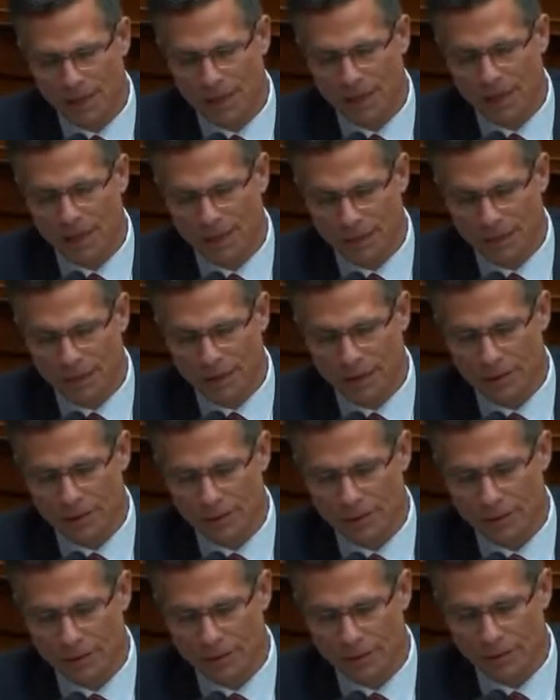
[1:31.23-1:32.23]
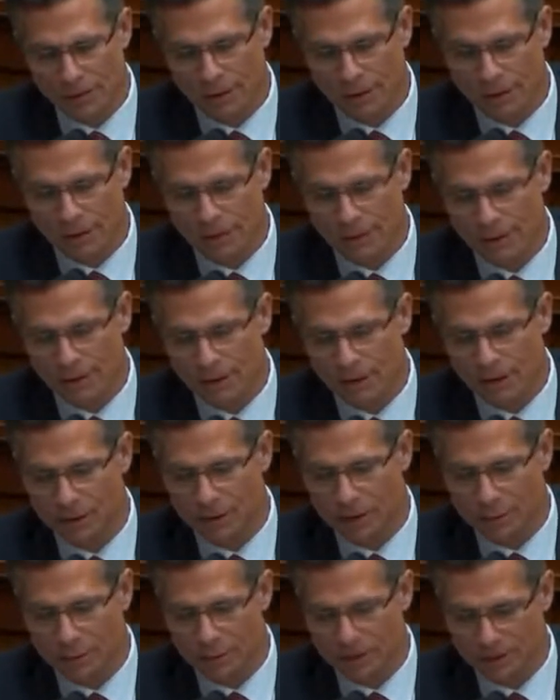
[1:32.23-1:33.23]
I fear that these
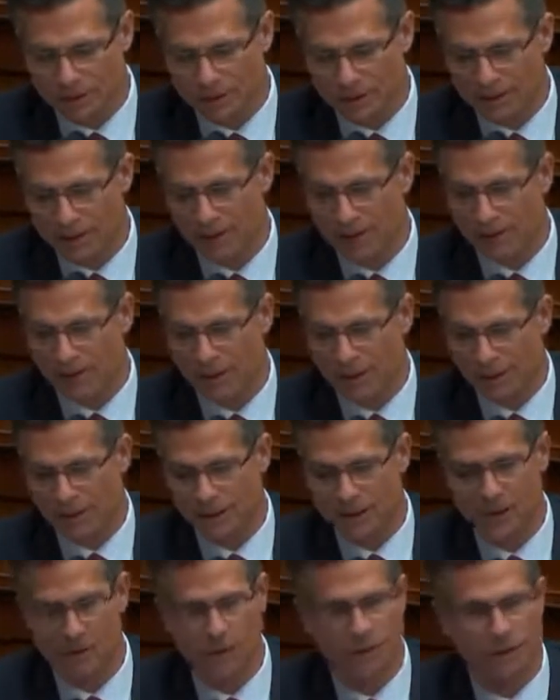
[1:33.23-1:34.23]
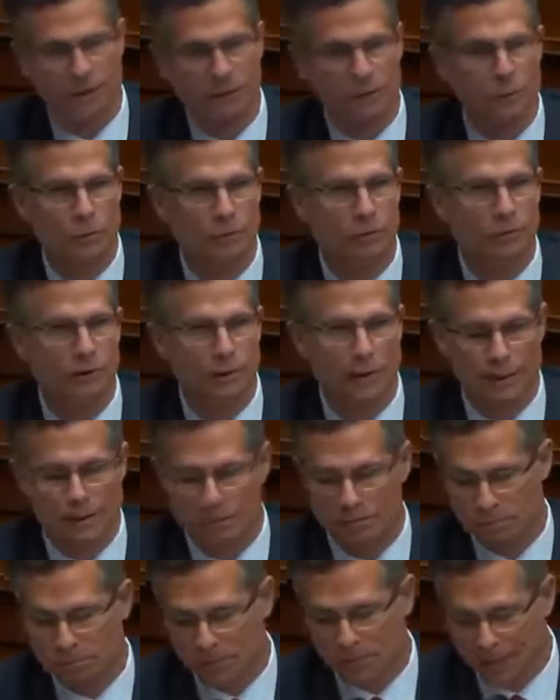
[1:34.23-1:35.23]
small businesses in my district would
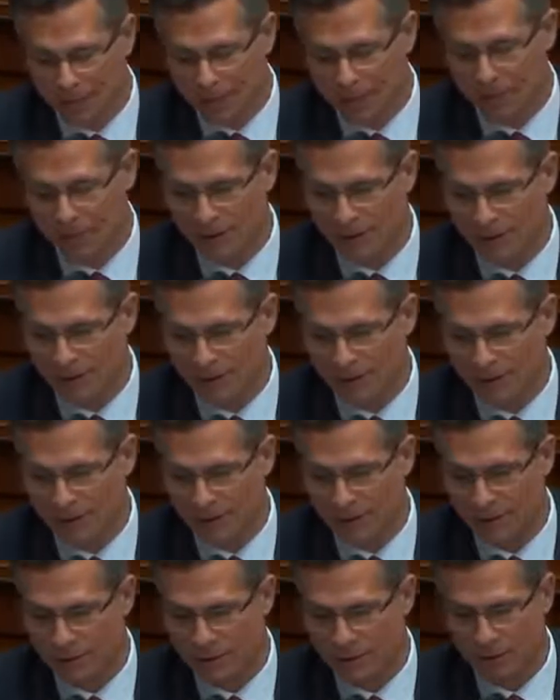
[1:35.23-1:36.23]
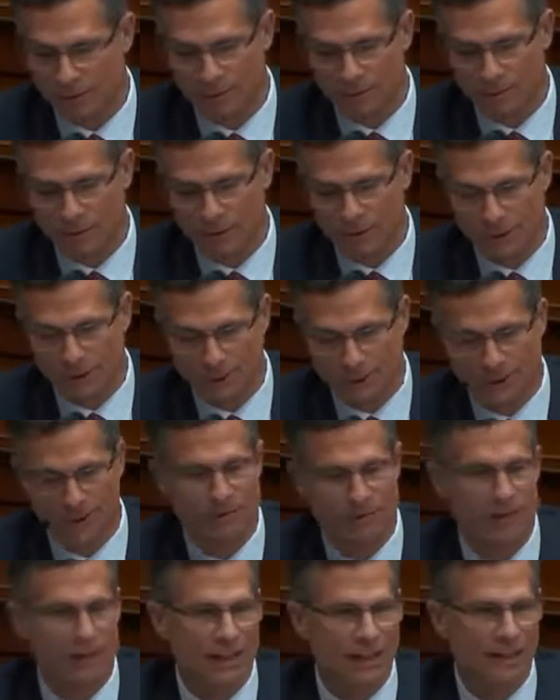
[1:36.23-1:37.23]
be negatively affected in the
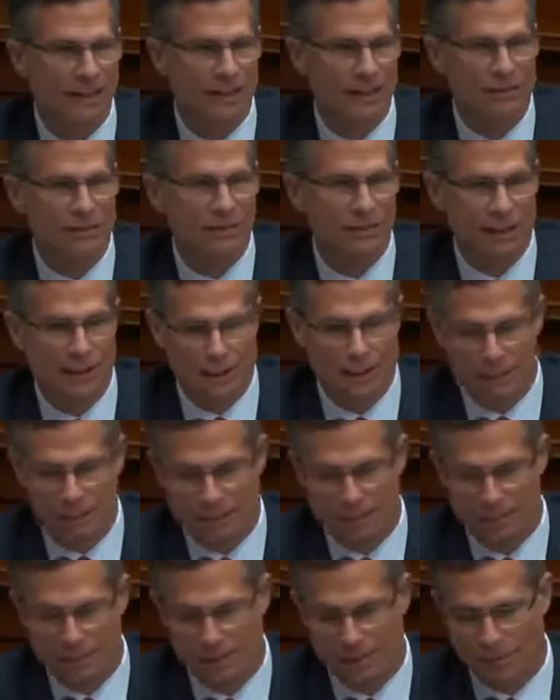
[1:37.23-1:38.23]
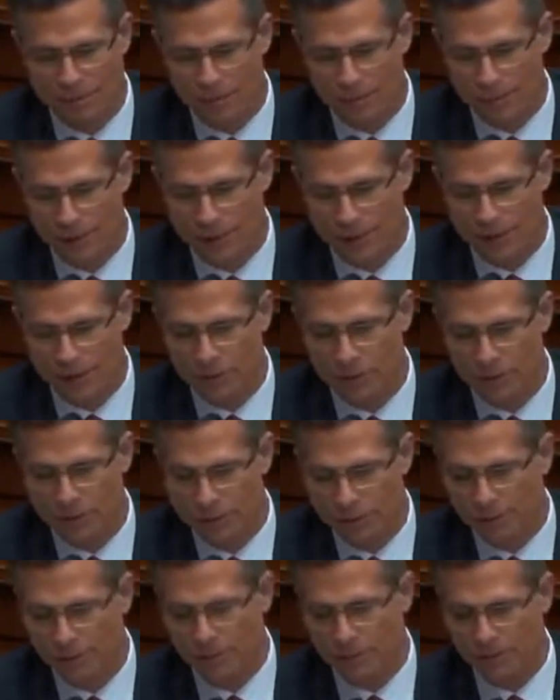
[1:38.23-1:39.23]
event that a $15 minimum wage
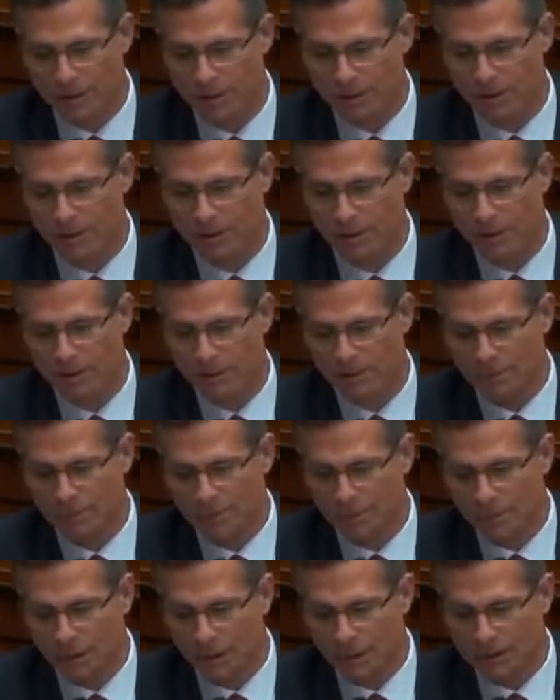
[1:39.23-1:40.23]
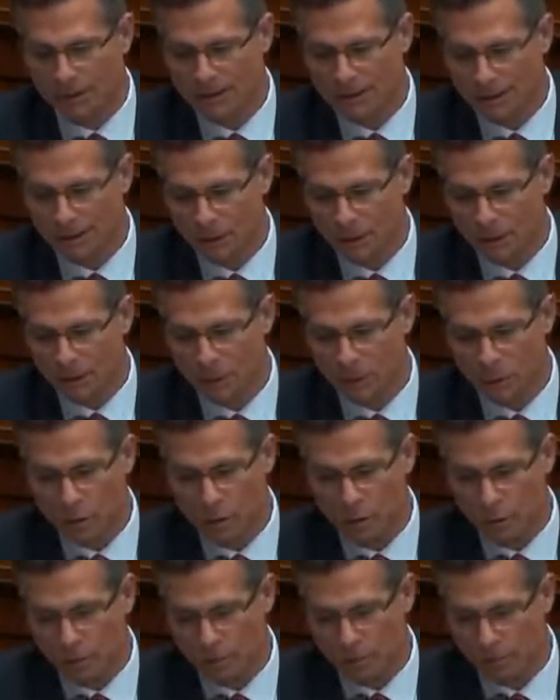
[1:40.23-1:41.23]
was implemented. As someone
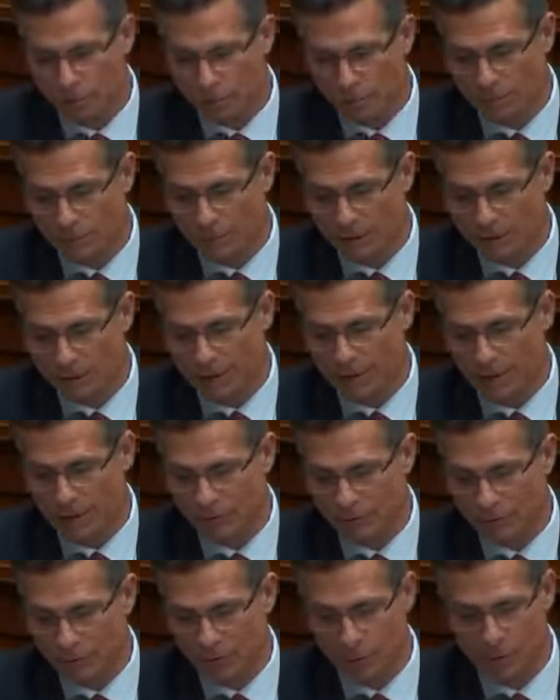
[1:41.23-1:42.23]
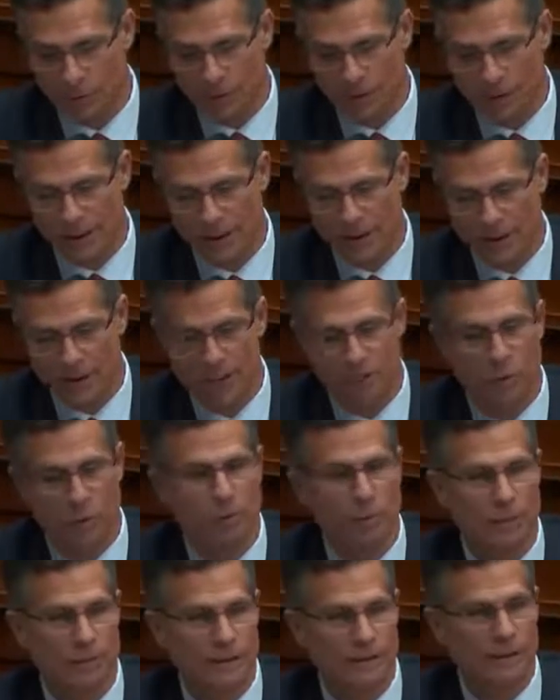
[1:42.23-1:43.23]
who helped myself grow a
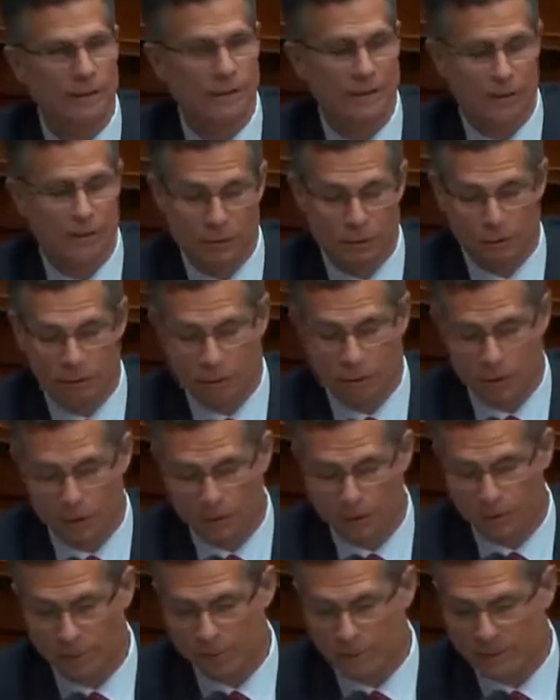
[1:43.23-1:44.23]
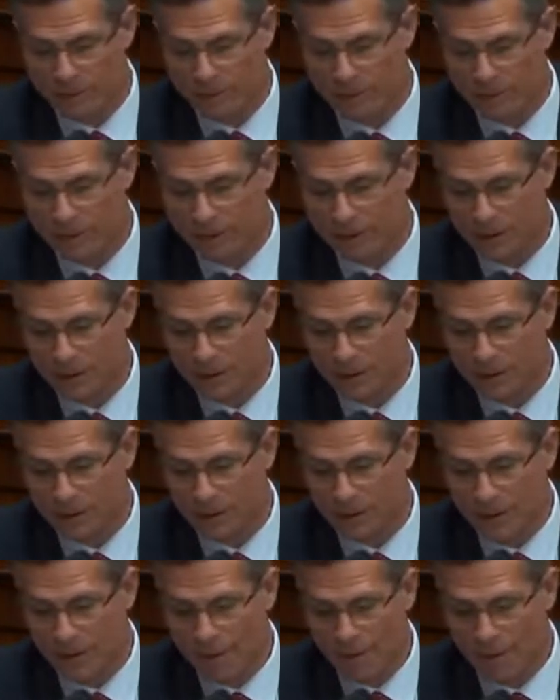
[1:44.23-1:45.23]
small business into a large business
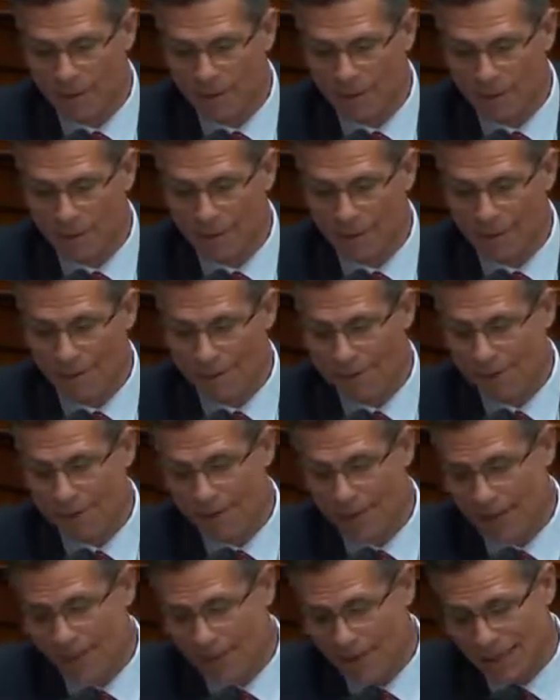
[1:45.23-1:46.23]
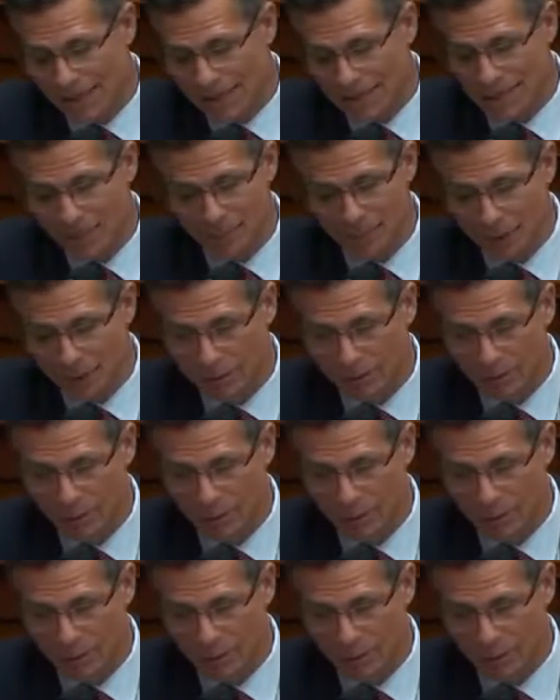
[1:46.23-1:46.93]
that has a